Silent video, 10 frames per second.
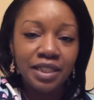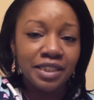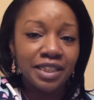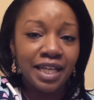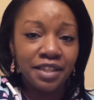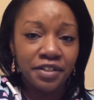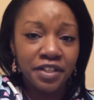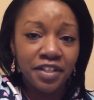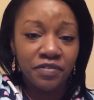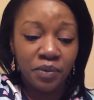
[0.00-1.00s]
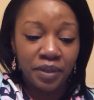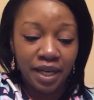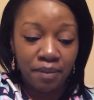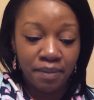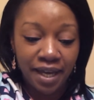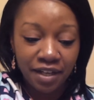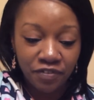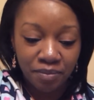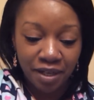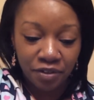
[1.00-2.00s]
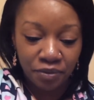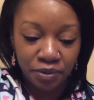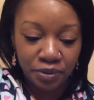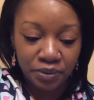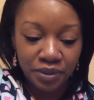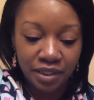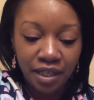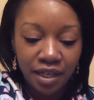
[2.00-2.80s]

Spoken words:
July 30th, when we got back from our cruise,